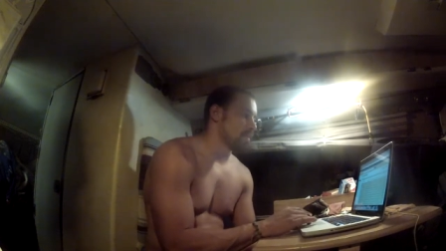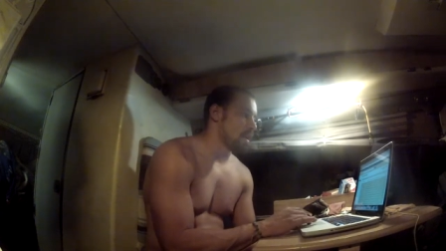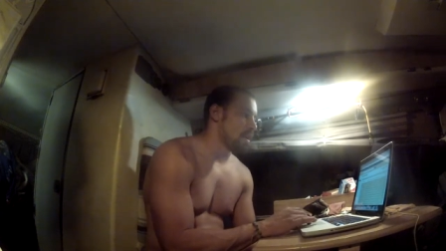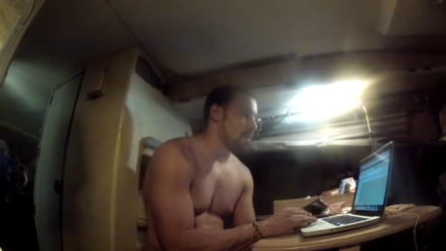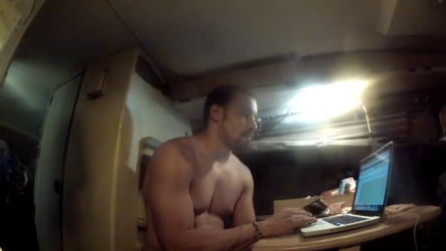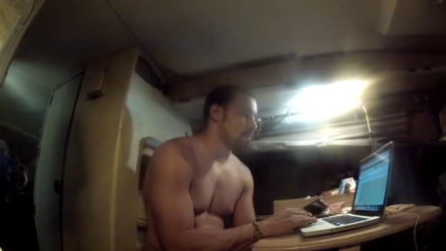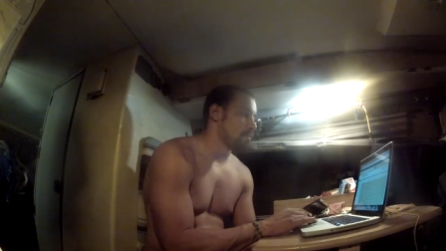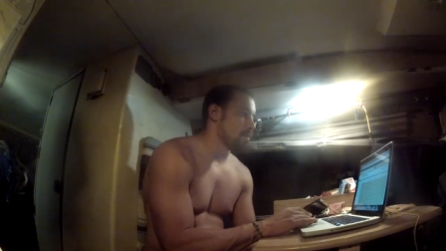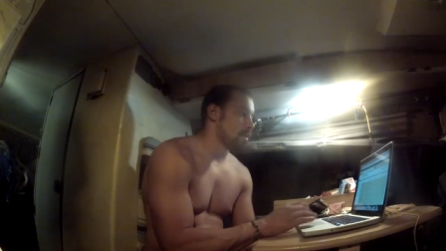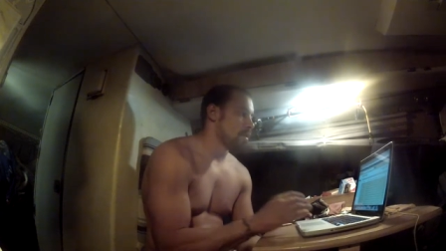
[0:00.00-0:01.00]
Um,
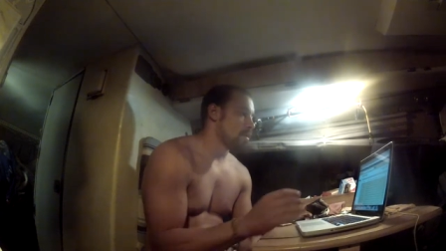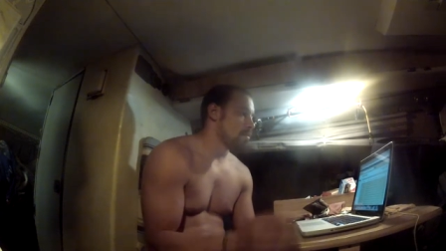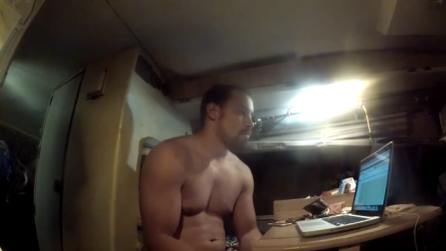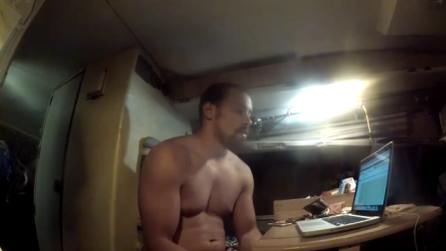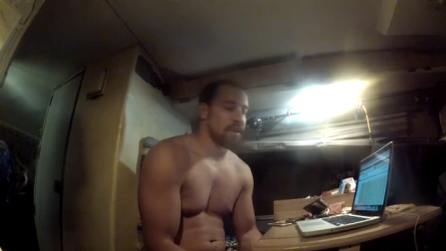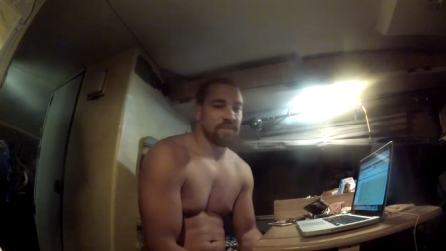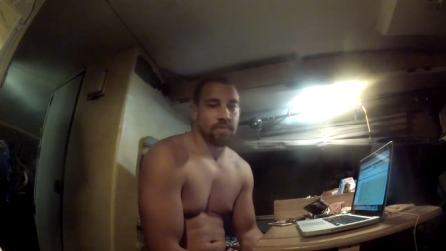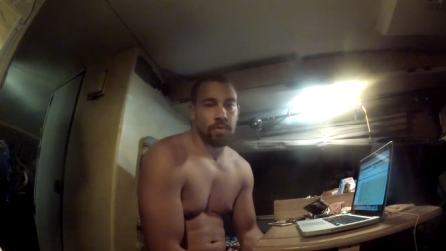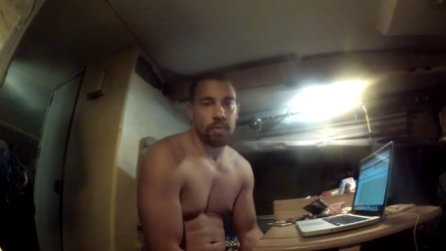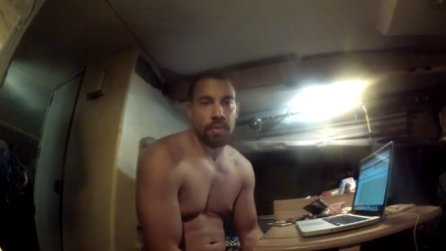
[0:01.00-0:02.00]
one of the guys I
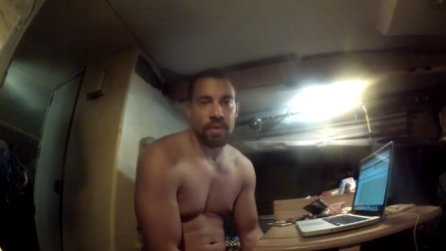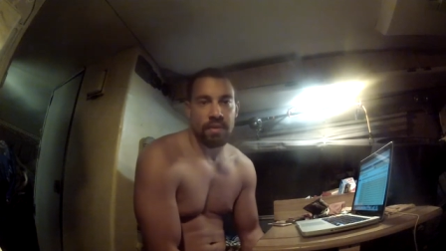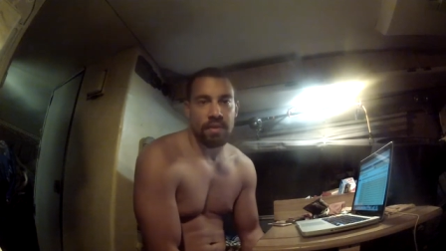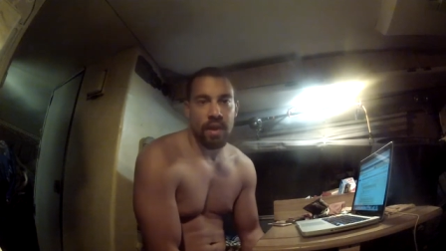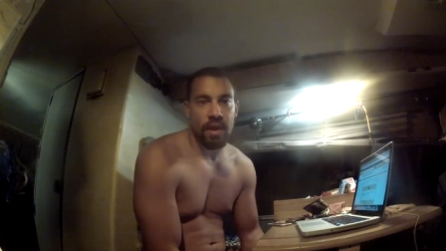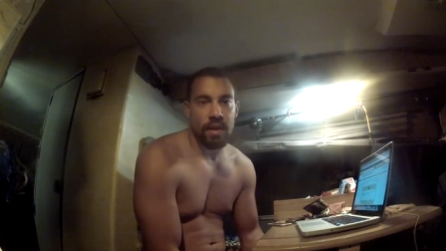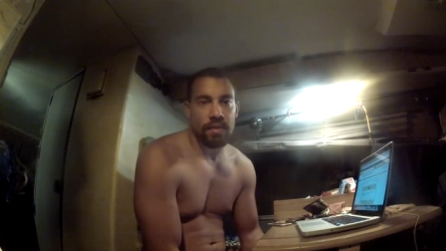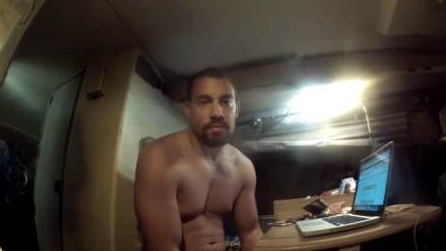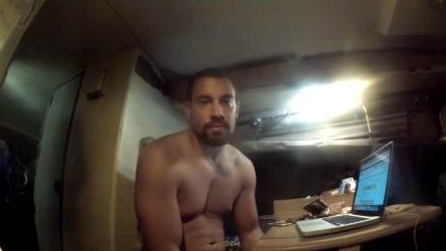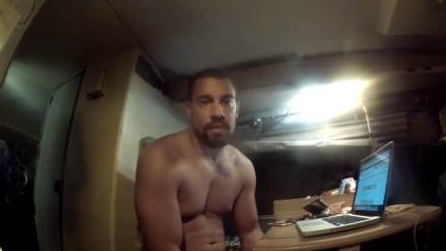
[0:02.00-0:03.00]
work with uh,
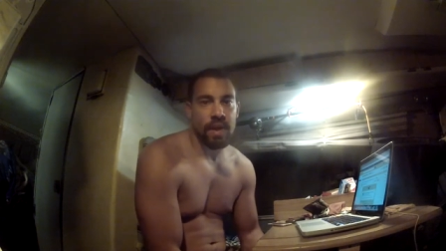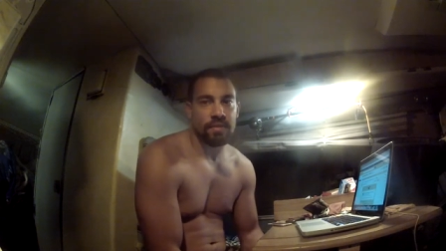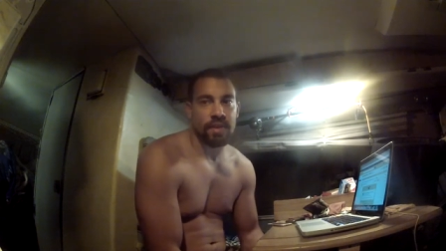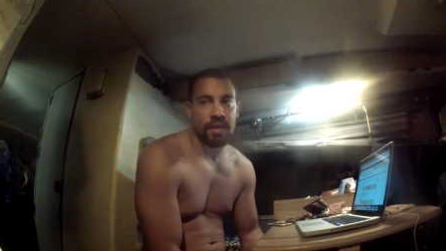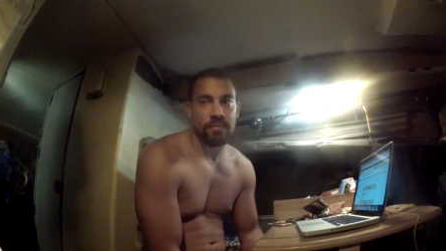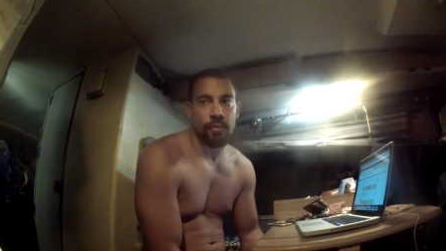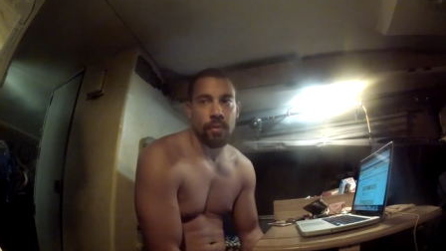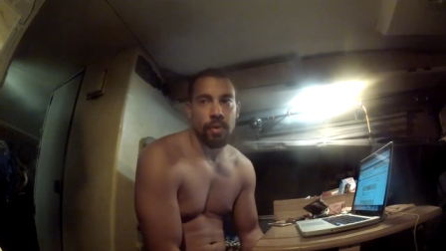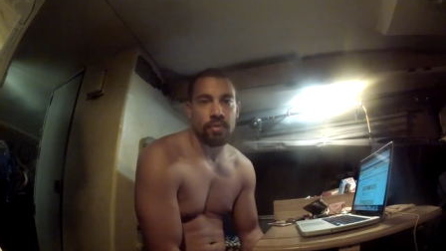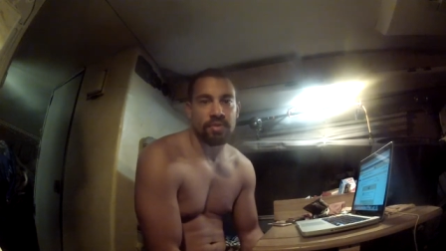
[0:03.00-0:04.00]
has like four
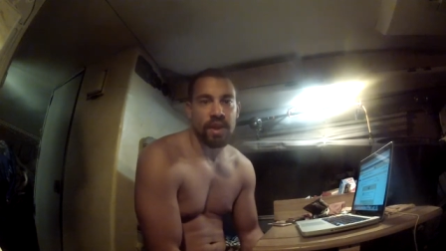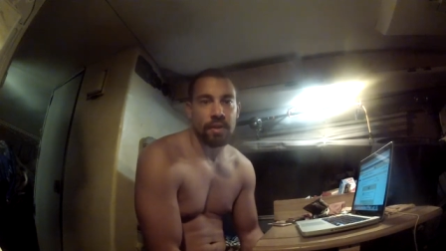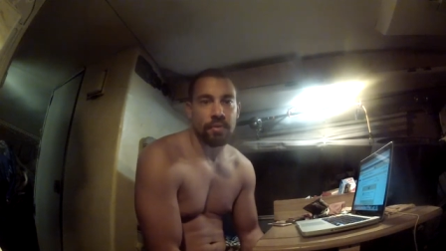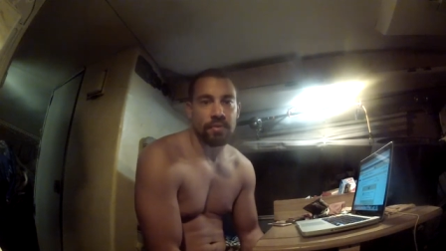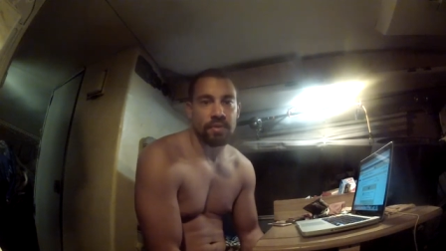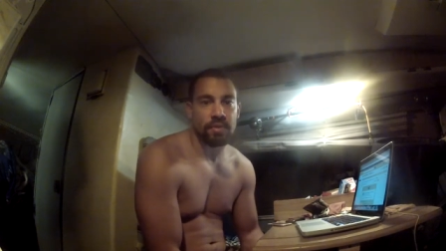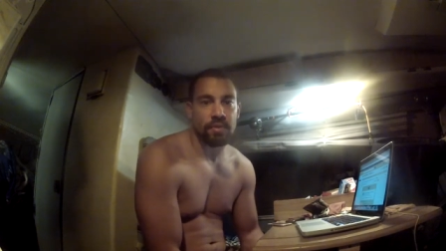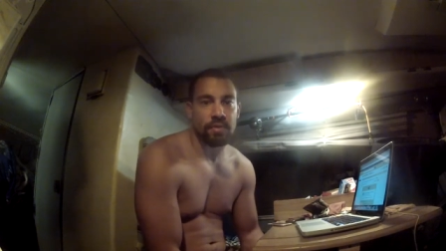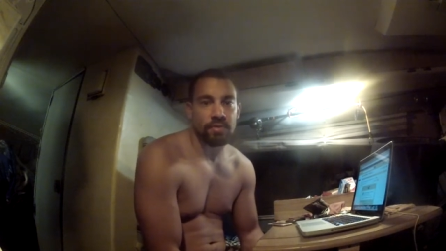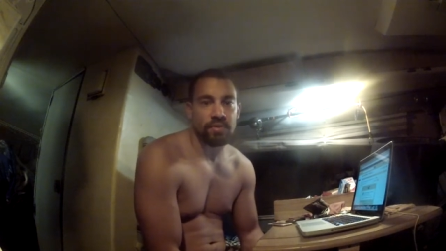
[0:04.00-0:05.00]
motorcycles, and
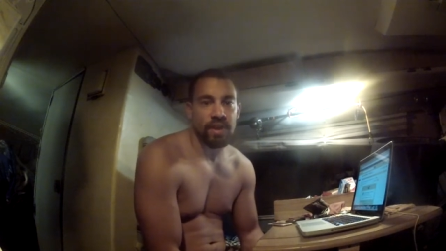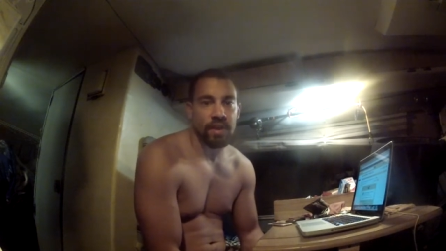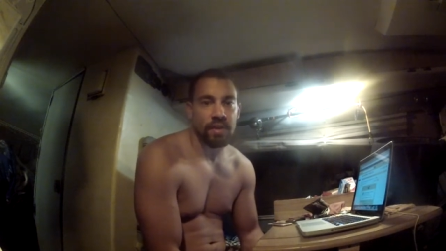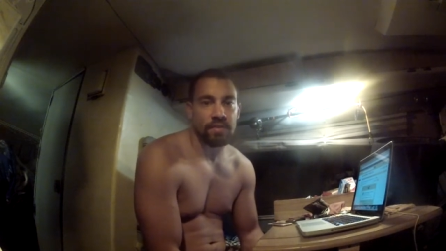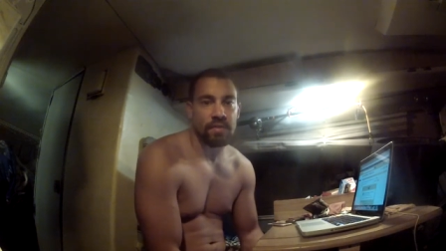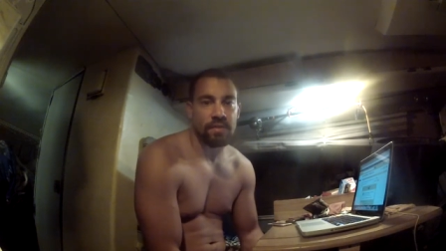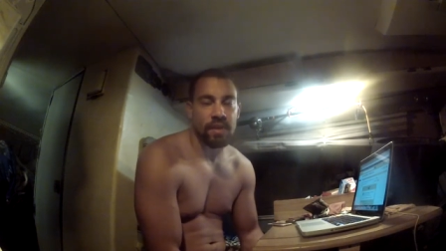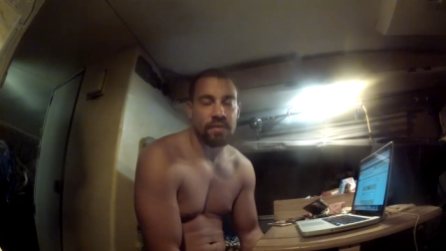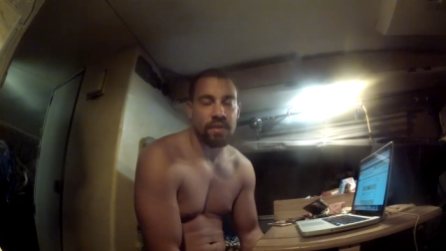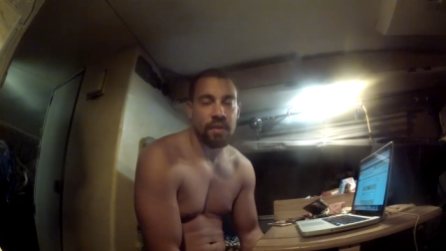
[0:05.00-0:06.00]
there's a guy who does,
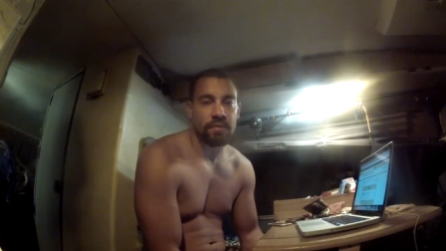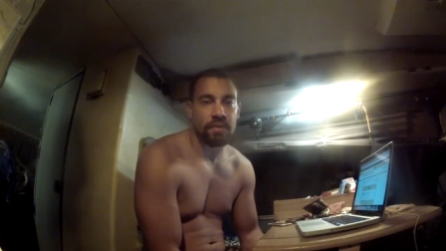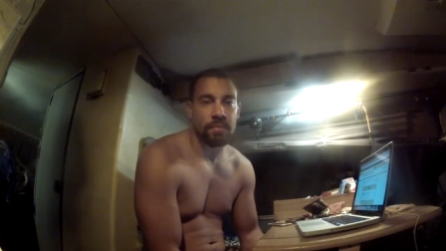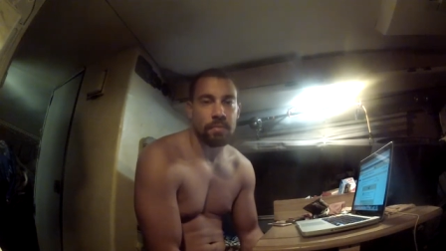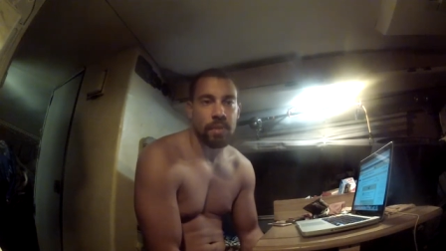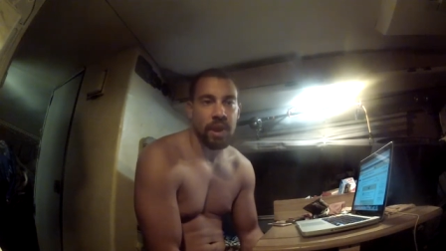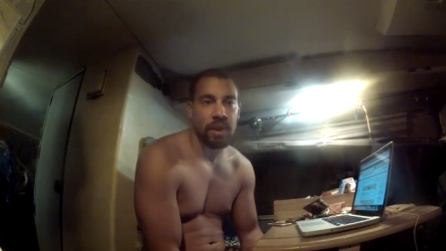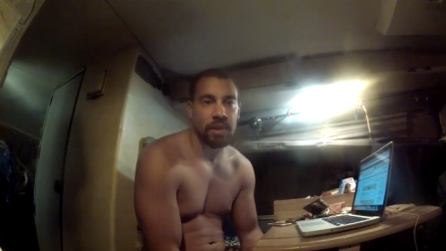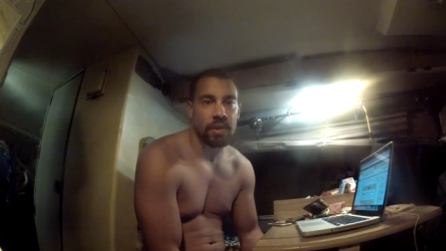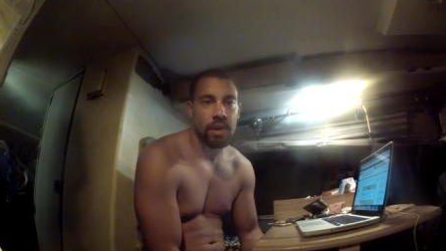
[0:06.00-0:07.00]
does custom
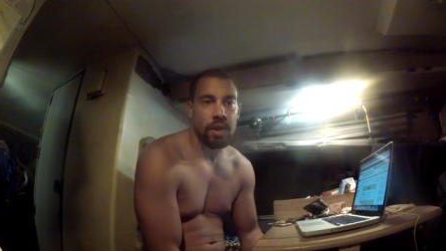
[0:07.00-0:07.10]
painting.